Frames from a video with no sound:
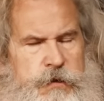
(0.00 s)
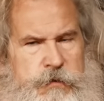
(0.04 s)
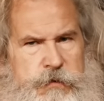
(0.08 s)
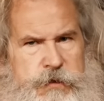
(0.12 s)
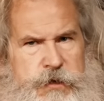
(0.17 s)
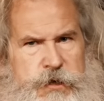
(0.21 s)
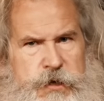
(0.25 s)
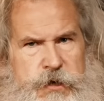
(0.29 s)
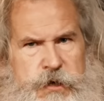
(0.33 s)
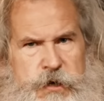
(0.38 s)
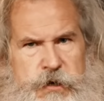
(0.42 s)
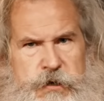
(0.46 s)

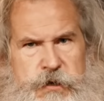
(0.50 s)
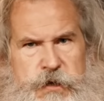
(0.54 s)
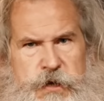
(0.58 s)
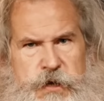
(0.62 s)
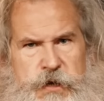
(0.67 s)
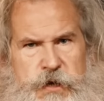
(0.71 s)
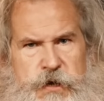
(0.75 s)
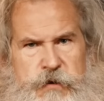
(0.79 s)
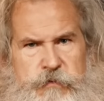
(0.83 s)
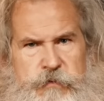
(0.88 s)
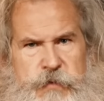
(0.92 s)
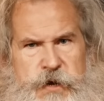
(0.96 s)
sitting there
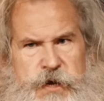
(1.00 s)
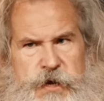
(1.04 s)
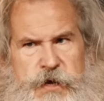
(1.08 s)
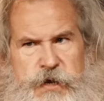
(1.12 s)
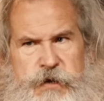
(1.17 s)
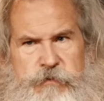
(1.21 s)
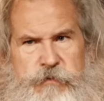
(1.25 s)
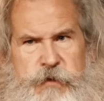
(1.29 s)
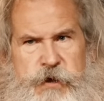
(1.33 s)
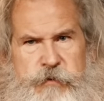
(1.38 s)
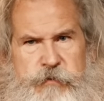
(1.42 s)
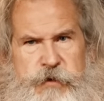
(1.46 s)
thinking,
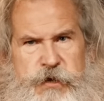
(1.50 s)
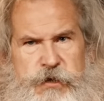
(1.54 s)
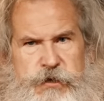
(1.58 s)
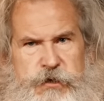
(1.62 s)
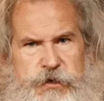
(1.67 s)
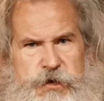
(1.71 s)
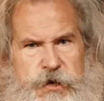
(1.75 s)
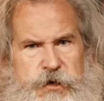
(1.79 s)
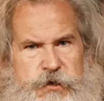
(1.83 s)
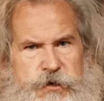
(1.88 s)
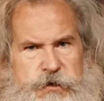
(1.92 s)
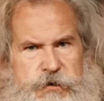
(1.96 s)
man, maybe
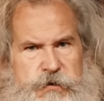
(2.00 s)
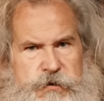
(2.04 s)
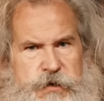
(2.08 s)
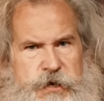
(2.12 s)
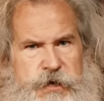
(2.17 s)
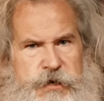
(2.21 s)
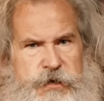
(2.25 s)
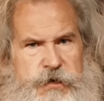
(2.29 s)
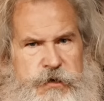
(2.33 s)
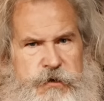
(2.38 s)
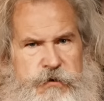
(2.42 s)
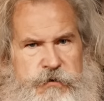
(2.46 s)
it's not too
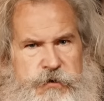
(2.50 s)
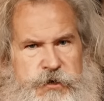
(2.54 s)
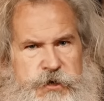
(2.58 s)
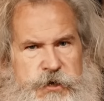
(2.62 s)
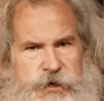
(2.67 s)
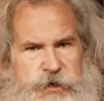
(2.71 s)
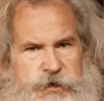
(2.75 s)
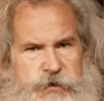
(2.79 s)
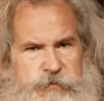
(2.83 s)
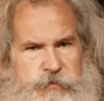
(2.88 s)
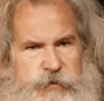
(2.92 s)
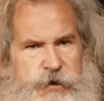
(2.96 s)
late to go
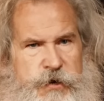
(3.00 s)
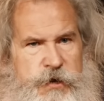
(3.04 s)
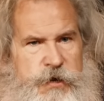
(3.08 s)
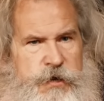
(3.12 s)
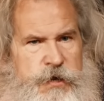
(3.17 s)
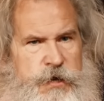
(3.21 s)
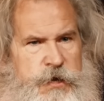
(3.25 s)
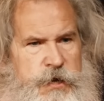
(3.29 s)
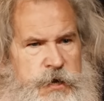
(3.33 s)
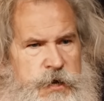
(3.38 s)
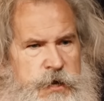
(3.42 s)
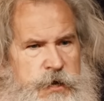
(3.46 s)
change my
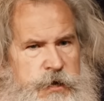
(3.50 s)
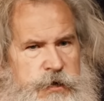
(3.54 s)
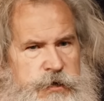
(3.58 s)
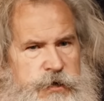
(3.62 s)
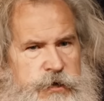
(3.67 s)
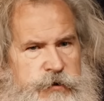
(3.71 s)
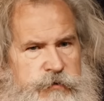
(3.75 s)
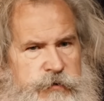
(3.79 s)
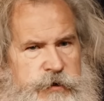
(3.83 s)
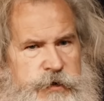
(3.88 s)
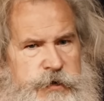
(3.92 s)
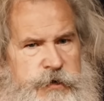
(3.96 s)

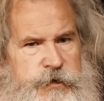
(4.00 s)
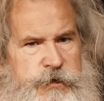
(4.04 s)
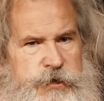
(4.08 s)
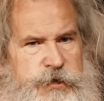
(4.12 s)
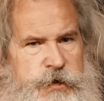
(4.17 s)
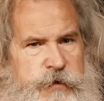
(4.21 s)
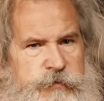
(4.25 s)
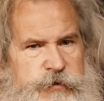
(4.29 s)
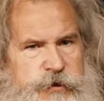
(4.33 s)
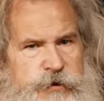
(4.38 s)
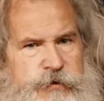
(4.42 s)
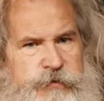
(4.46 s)
degree to
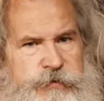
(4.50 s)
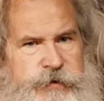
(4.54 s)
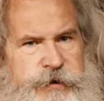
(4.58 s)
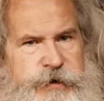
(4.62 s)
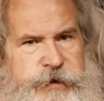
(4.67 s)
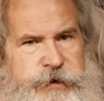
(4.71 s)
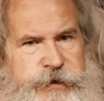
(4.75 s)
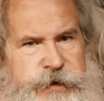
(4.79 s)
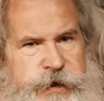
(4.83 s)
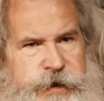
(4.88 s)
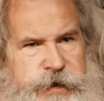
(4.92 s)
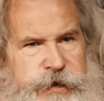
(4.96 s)
something
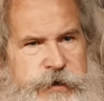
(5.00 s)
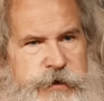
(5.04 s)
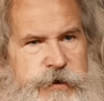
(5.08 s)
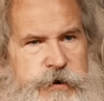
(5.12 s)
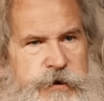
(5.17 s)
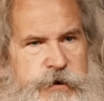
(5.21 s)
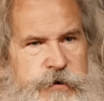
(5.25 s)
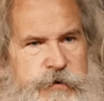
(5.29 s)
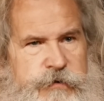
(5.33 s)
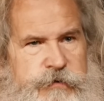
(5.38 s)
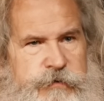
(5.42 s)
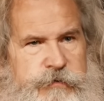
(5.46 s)
real like, you
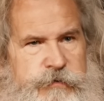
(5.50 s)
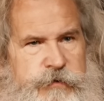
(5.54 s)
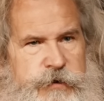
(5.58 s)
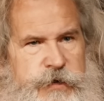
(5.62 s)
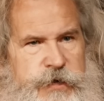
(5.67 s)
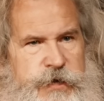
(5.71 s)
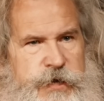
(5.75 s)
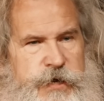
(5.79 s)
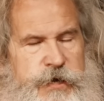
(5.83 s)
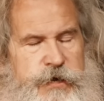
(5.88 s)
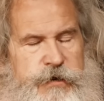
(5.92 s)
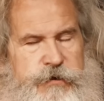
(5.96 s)
know,
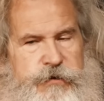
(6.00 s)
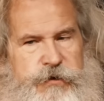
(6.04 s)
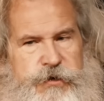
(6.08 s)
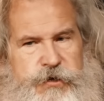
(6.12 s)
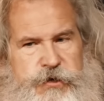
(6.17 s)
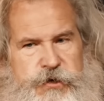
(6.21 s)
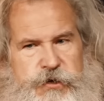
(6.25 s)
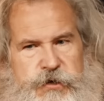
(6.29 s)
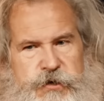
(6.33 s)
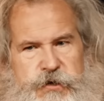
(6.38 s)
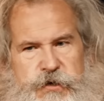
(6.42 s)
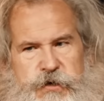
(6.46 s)

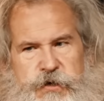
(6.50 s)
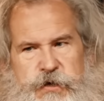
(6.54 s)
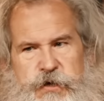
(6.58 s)
English.